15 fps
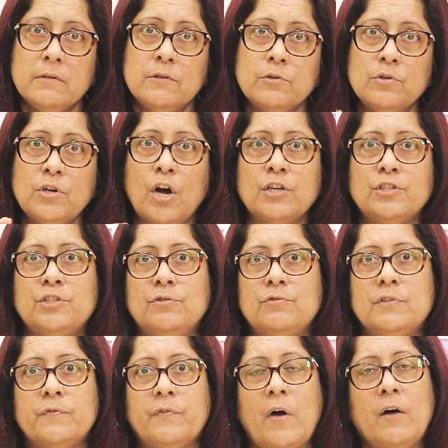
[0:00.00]
do not
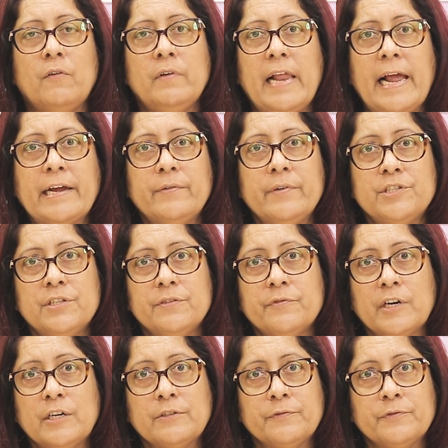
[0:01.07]
use foul language in
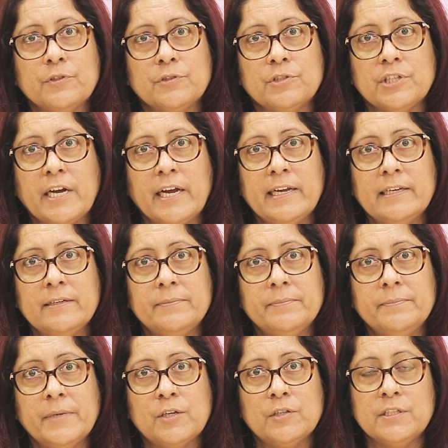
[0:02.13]
front of your child.
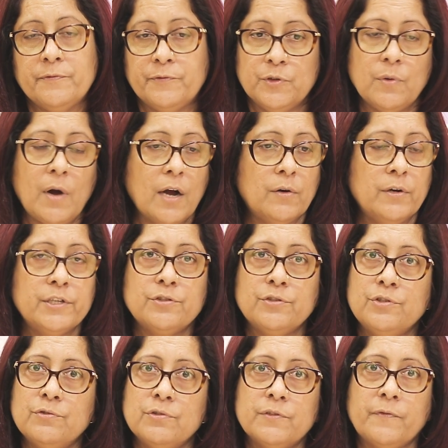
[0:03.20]
Because if you are going to
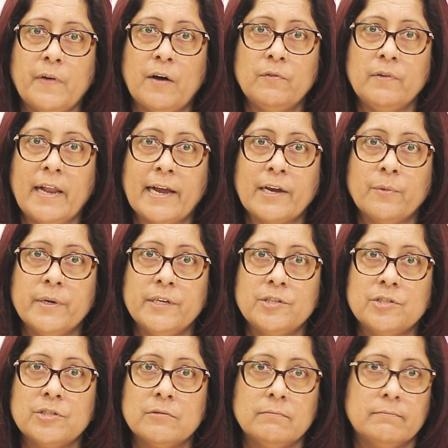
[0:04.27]
use foul
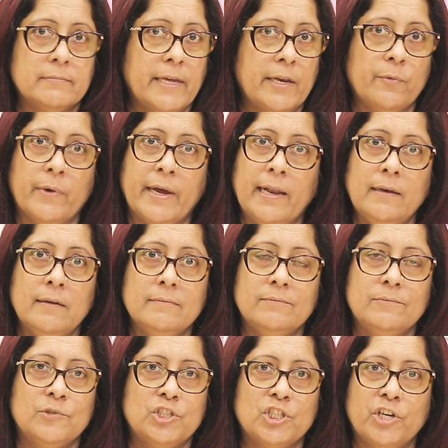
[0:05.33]
language, then well,
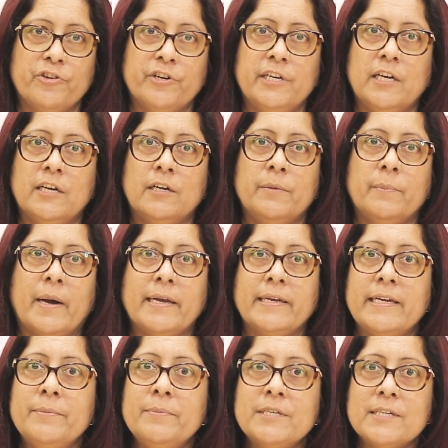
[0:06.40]
children learn by
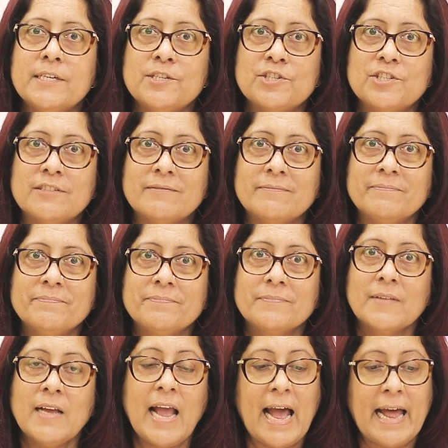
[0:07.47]
imitation.
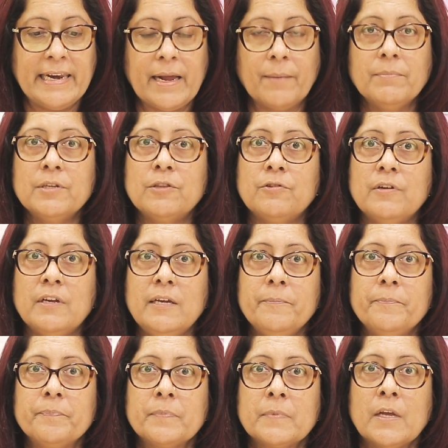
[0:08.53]
And number three,
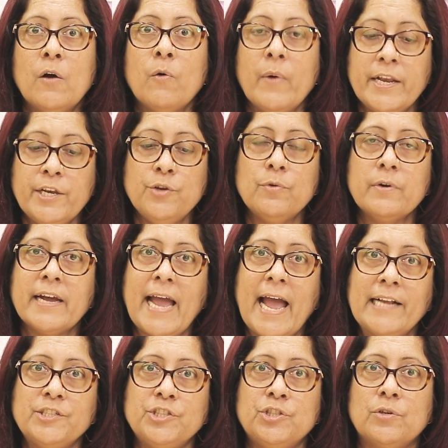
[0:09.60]
when you
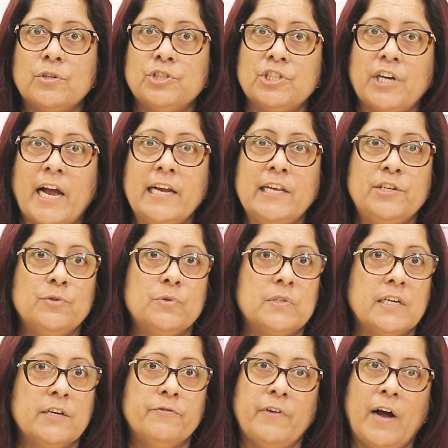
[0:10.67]
catch your child
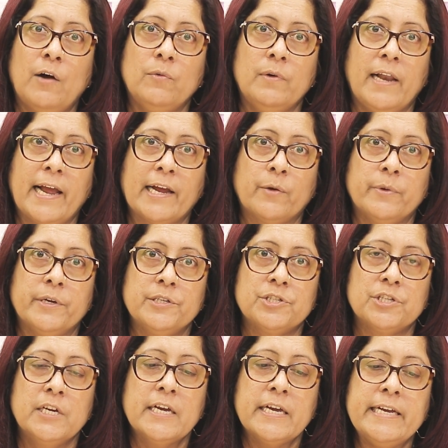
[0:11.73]
using foul language,
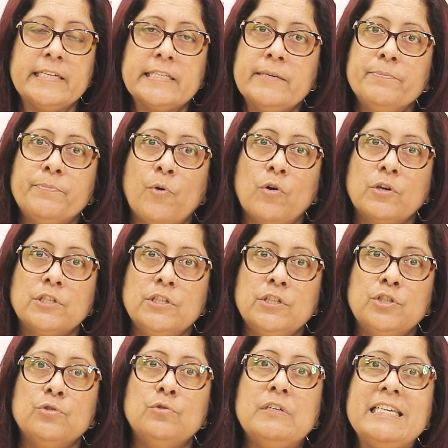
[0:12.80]
it's important
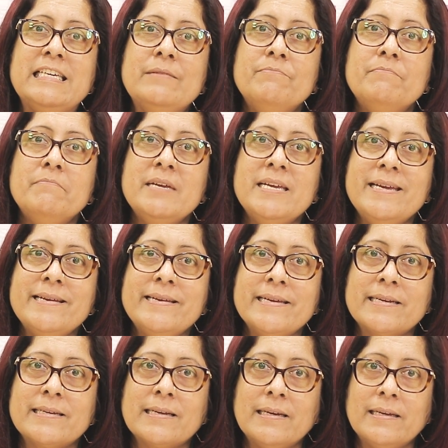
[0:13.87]
to
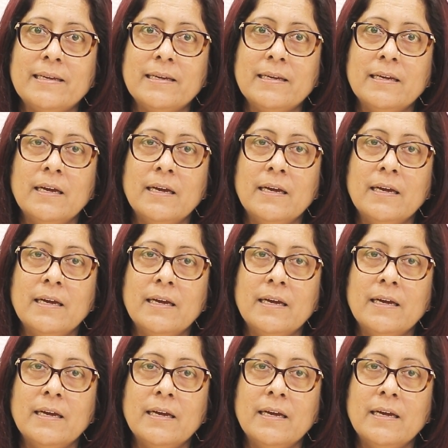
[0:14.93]
immediately